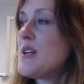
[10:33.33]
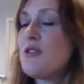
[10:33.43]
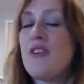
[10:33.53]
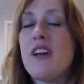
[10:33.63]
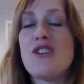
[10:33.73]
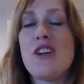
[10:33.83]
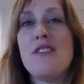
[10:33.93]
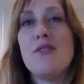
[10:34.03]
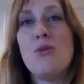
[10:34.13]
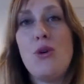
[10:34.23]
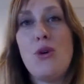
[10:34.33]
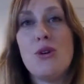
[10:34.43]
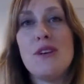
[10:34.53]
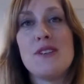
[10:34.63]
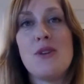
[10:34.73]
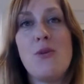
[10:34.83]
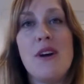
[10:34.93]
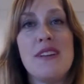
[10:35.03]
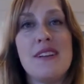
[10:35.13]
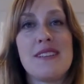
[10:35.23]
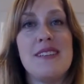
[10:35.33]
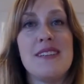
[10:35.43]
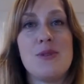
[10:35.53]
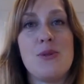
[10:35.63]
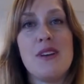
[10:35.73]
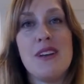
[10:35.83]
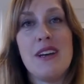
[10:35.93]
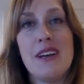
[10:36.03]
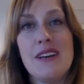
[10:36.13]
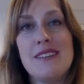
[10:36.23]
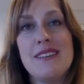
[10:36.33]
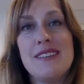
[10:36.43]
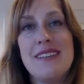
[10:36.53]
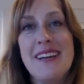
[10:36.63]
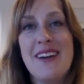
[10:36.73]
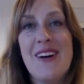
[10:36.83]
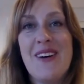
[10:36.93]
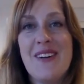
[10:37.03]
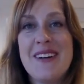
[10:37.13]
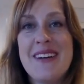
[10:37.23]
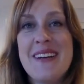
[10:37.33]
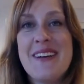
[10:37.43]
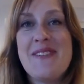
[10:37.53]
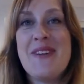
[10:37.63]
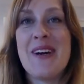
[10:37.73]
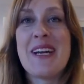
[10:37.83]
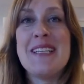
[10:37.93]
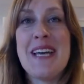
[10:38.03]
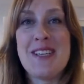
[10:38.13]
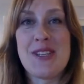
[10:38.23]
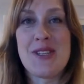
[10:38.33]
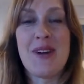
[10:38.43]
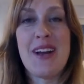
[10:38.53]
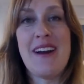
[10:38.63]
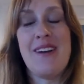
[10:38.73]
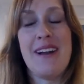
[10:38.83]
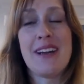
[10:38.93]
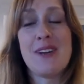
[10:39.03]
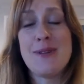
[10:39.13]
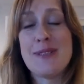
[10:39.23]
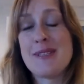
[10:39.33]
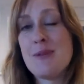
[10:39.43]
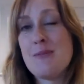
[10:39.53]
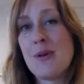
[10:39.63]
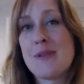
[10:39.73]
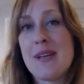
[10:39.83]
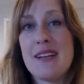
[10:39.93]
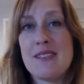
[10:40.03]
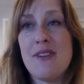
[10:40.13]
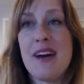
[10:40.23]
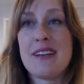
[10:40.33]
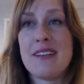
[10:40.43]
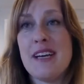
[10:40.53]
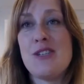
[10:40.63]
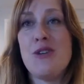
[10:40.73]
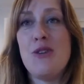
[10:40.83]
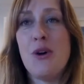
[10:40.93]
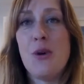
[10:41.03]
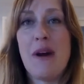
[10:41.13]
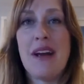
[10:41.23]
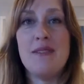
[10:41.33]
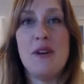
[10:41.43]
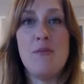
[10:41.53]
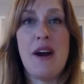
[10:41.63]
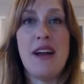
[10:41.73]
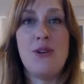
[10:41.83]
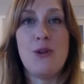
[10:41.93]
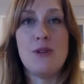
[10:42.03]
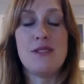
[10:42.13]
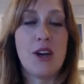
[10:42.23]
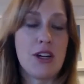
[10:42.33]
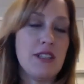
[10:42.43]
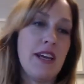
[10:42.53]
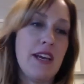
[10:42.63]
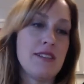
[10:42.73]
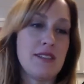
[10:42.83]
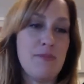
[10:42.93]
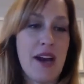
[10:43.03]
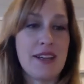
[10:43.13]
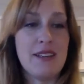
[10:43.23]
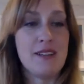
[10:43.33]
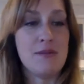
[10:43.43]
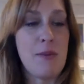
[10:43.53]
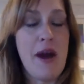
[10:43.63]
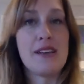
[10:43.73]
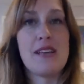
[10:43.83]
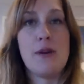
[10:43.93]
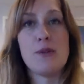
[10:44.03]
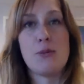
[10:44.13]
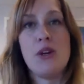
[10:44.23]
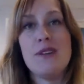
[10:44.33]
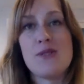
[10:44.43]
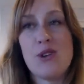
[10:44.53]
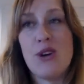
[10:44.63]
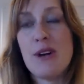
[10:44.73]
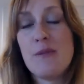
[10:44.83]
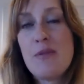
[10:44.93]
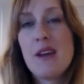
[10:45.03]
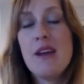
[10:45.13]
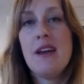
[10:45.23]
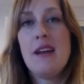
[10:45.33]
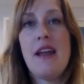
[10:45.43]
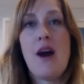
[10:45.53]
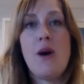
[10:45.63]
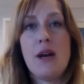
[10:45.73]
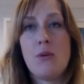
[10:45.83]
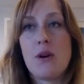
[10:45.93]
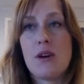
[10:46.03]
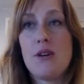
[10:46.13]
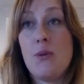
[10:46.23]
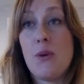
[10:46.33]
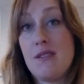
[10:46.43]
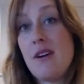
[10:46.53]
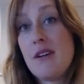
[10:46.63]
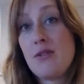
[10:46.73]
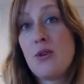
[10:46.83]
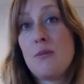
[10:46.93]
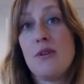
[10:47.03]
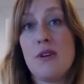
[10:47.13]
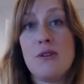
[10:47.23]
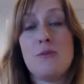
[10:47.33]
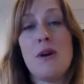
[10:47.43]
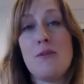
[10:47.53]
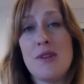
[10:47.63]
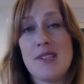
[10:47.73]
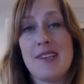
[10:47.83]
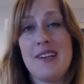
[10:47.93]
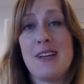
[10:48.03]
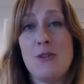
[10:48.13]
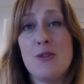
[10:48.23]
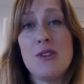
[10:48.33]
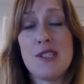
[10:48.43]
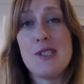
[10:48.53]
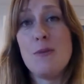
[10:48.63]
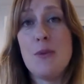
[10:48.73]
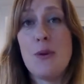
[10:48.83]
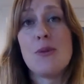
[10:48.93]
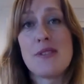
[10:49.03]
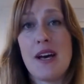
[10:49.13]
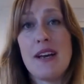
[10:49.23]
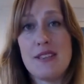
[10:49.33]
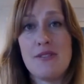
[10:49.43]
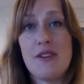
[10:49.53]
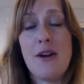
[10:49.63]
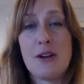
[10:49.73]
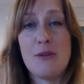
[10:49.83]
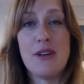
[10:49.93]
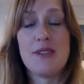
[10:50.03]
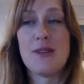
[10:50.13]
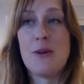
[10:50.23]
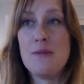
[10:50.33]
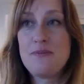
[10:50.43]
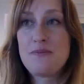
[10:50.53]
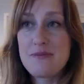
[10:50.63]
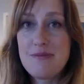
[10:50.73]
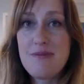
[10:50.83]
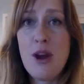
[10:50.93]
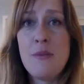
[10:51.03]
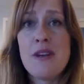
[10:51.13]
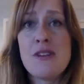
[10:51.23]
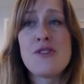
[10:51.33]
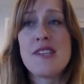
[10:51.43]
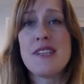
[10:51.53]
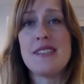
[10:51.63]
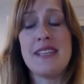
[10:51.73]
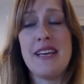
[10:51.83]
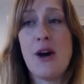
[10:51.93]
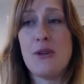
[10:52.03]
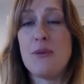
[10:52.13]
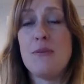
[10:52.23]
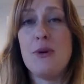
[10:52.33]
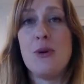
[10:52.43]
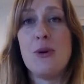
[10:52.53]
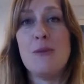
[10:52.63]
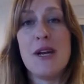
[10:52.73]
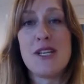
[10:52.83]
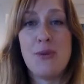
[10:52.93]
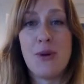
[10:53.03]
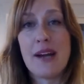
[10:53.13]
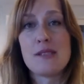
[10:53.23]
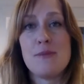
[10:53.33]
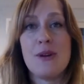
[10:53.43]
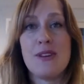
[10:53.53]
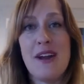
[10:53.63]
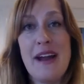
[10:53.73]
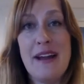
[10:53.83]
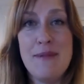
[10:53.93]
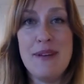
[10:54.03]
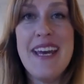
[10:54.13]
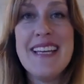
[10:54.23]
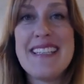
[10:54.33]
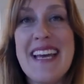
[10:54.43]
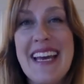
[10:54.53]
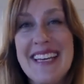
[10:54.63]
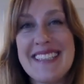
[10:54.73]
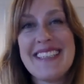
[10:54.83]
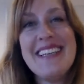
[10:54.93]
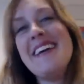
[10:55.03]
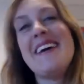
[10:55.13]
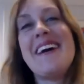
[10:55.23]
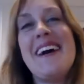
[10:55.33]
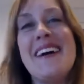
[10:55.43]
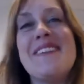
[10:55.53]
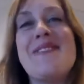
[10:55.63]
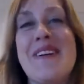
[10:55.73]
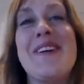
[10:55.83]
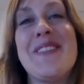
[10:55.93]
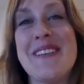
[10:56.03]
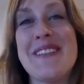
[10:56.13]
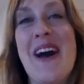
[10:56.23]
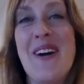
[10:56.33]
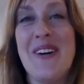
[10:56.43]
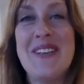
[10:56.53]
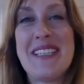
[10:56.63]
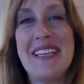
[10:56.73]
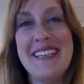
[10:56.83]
preservation rule is the one that's really, very contentious right now, and I can really see both sides of that because, as you know, in my old dark days back in the past, I was a plaintiff's lawyer. Now I work with a lot of corporate legal departments, and I can really see both sides of that argument. So I'll be interested to see how the people who are much more expert than I am at these things figure this out.